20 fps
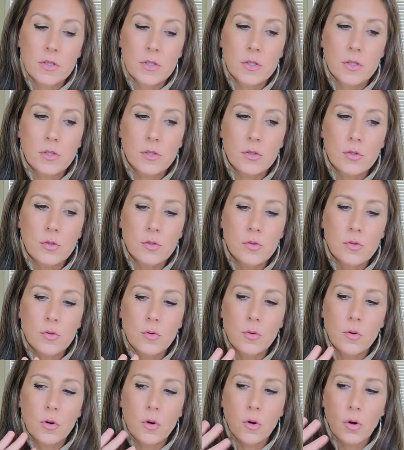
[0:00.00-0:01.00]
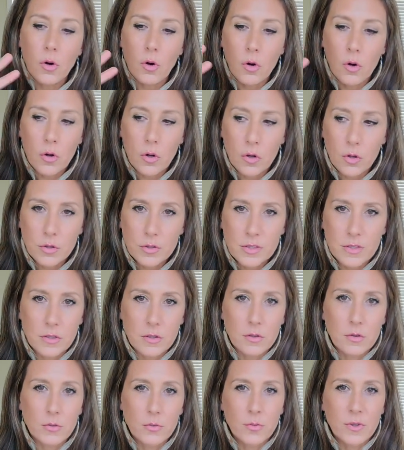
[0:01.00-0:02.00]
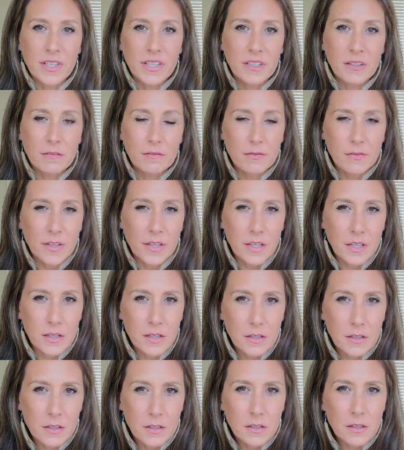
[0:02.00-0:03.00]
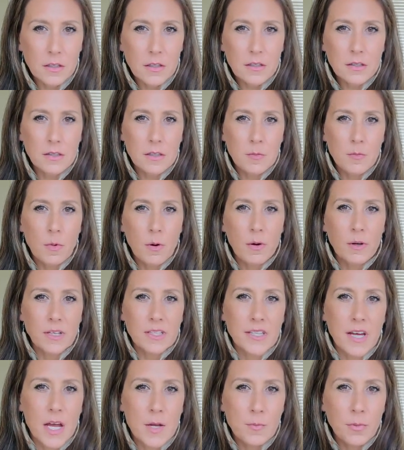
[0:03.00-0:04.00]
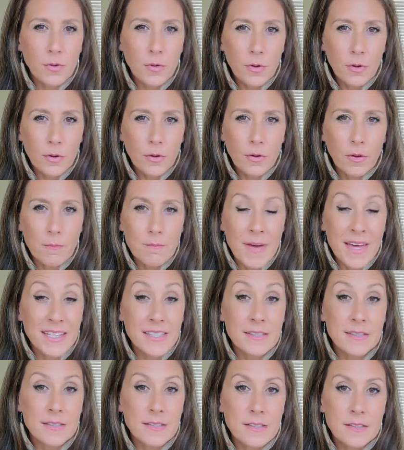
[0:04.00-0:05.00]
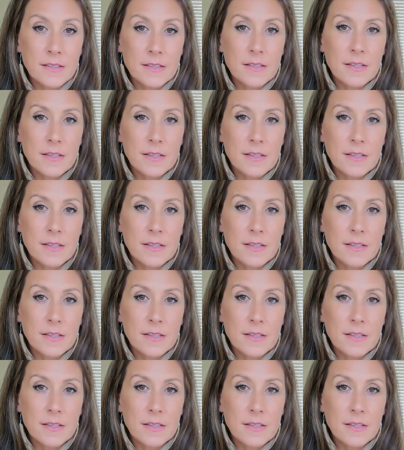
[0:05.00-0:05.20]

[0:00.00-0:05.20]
to also weave in some archetypal medicine